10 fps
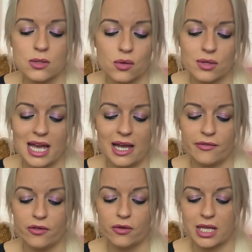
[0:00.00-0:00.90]
It's all
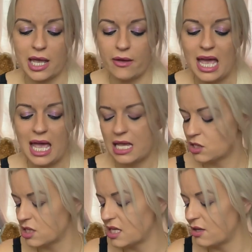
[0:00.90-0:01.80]
there for you.
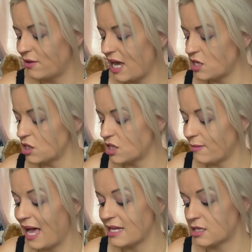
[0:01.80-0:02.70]
It's just that the
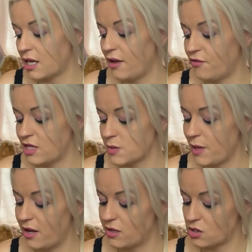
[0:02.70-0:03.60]
relationship has to go through
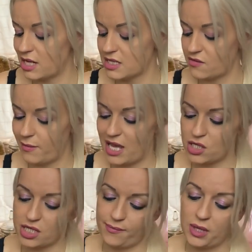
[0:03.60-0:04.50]
this period of
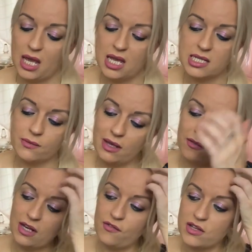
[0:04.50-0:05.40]
transformation. So
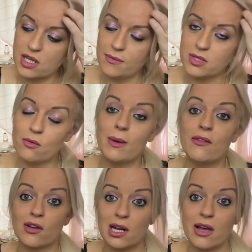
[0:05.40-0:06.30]
even it's come to a
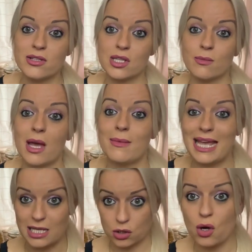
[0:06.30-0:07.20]
bit of a close at the
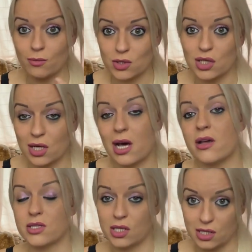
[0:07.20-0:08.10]
moment, it's come to the
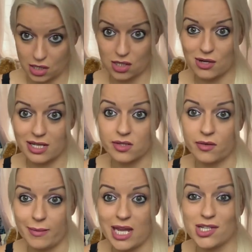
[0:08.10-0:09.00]
close so that the
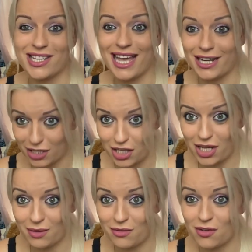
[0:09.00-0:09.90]
transformation can
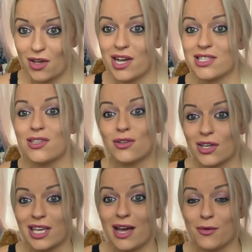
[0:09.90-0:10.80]
occur with you guys and you
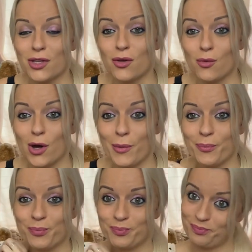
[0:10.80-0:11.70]
can get what you
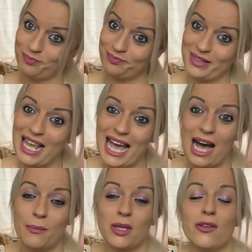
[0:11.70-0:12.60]
want.
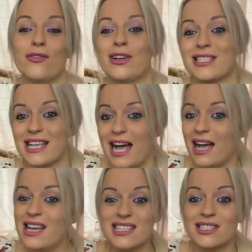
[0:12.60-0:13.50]
How beautiful is
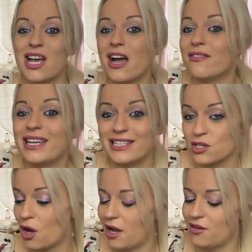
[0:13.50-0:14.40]
that? So no,
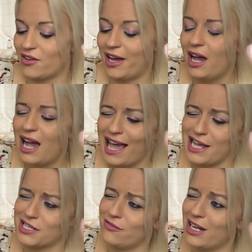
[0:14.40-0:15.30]
it's not over. I
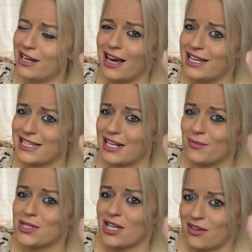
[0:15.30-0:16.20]
actually really like deck
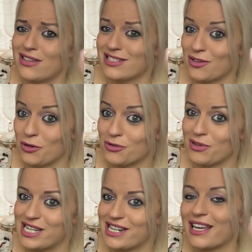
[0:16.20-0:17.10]
number two. It's a good
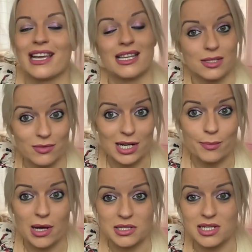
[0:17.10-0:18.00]
reading. It's a
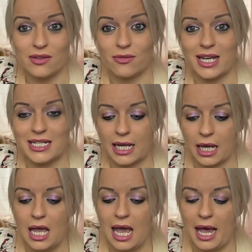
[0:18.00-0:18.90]
really positive
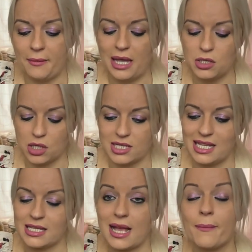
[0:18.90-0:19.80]
reading. Um, it just
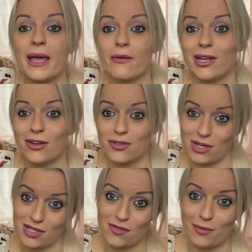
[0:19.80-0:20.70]
needs that period of
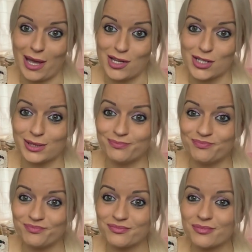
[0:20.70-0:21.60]
transformation.
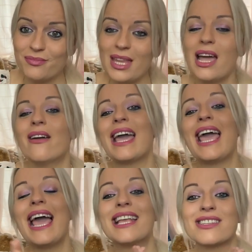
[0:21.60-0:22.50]

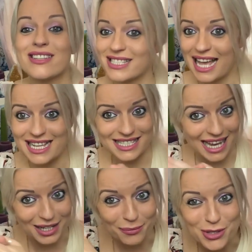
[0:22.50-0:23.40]
Okay, angels, that is
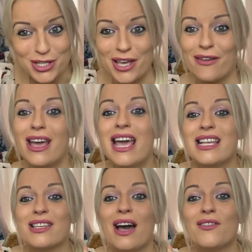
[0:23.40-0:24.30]
deck number two.
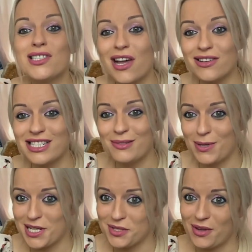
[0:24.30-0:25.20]
So have a totally
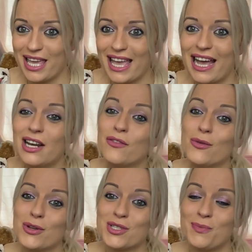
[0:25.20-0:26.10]
blessed week. I love
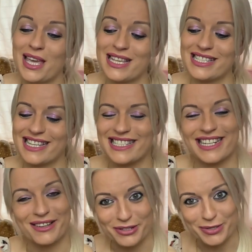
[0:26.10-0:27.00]
you all to pieces,
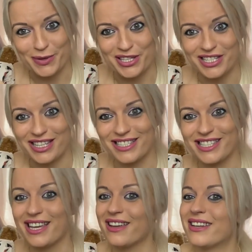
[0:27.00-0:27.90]
and I will speak to you
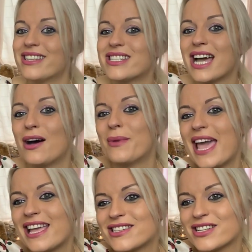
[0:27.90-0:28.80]
soon. Ciao,
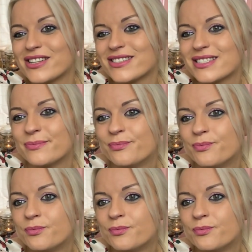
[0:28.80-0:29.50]
my angels.